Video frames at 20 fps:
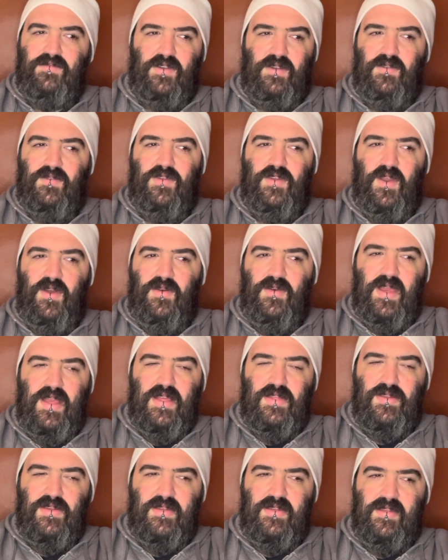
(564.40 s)
So
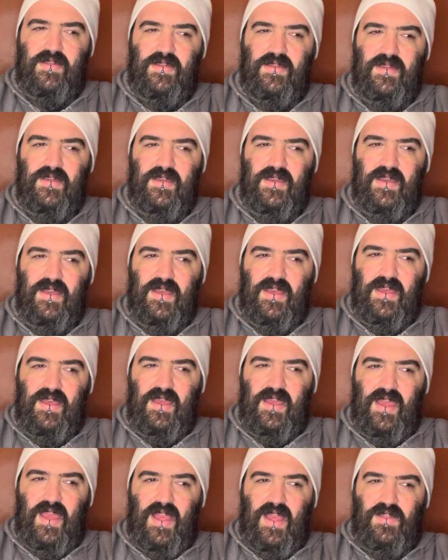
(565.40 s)
it just,
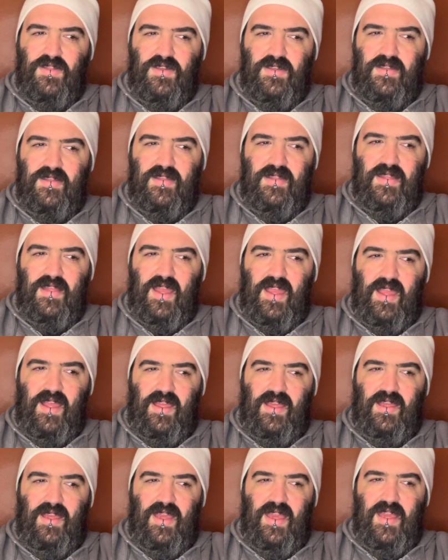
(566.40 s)

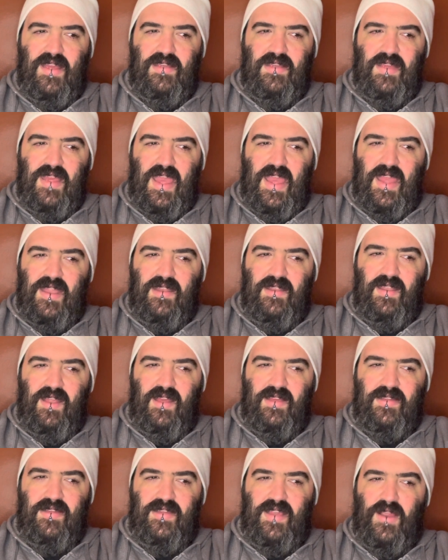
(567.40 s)
like, he's in
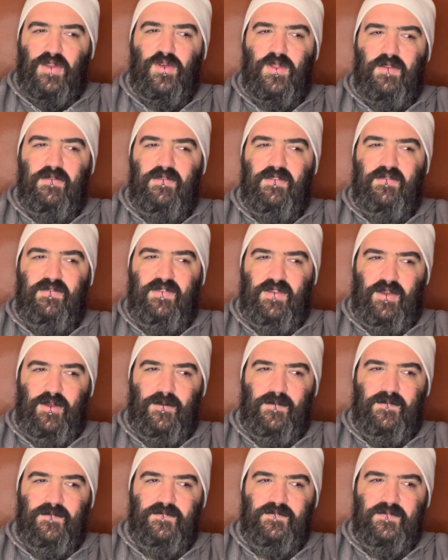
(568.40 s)
a section of the
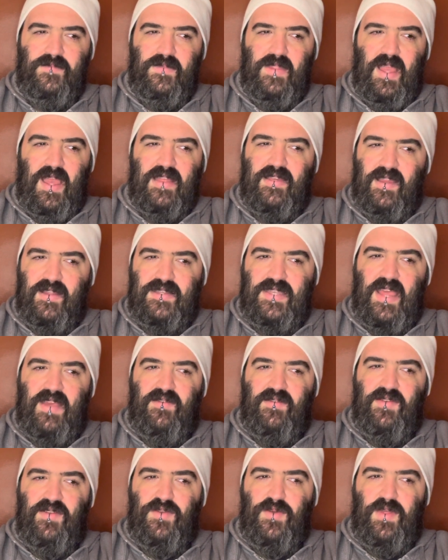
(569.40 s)
film. It's like
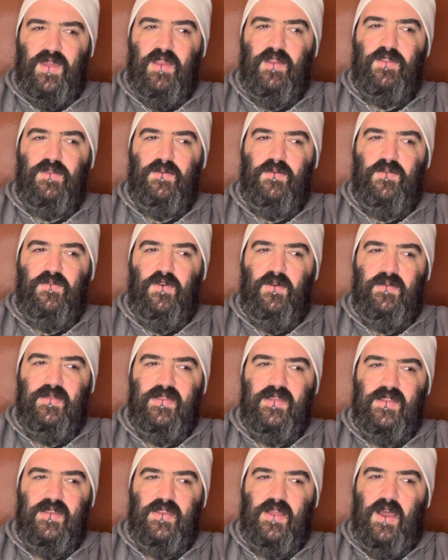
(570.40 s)
Davis Jaffarin's
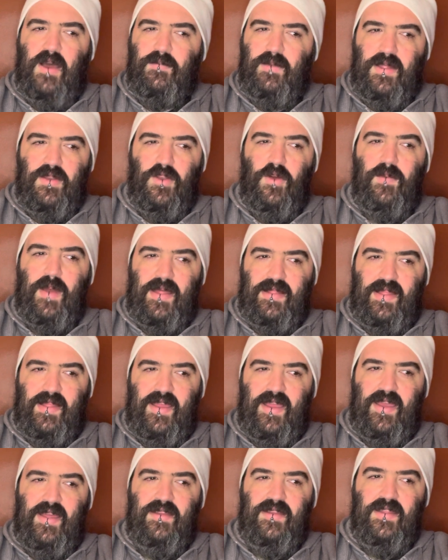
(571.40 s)
performance in
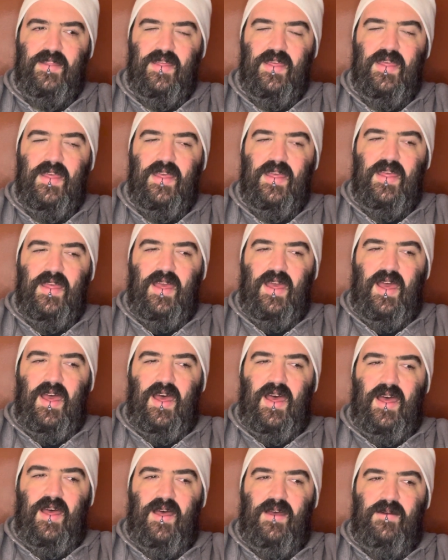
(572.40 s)
Nomadland.
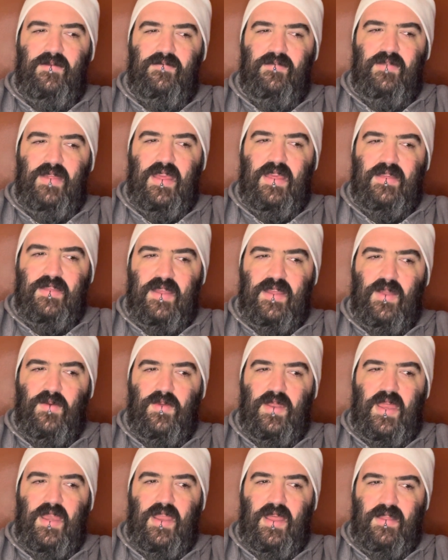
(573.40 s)
He's there
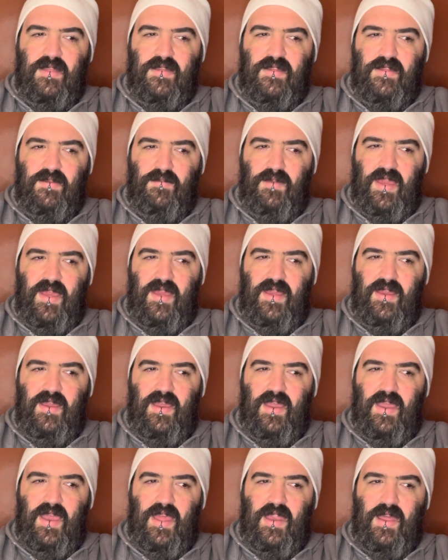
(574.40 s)
when he needs to be,
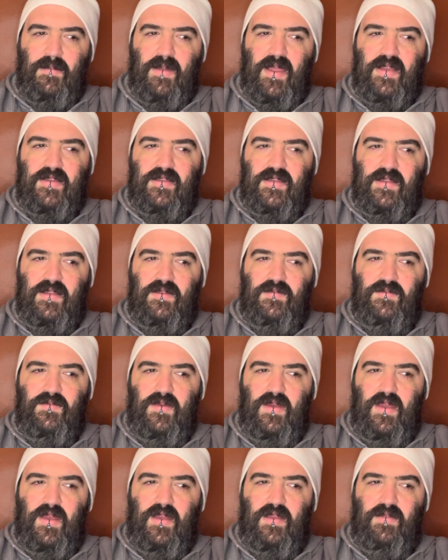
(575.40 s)
and he makes an
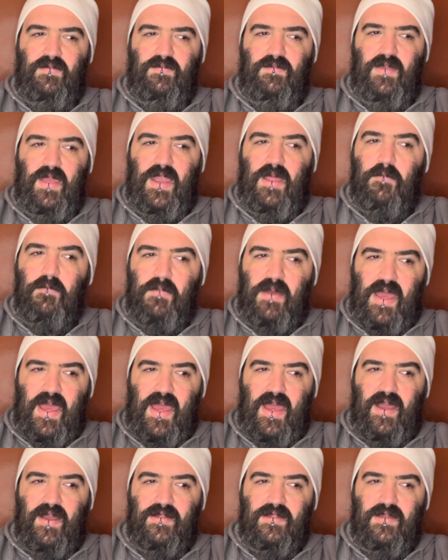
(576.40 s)

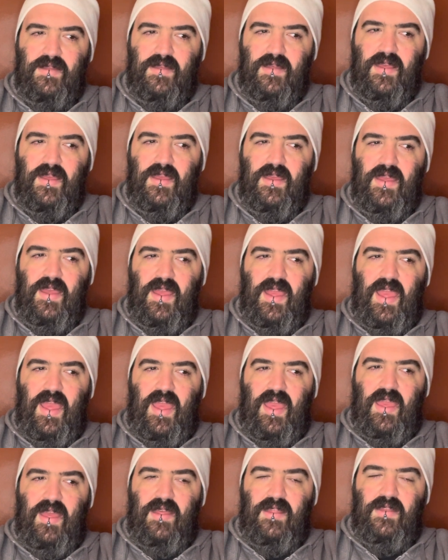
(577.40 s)
impact.
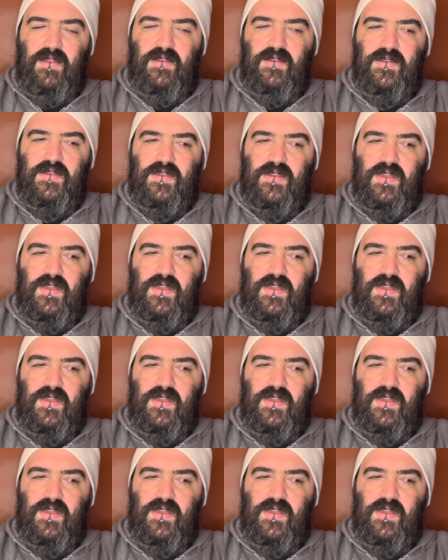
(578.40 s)
But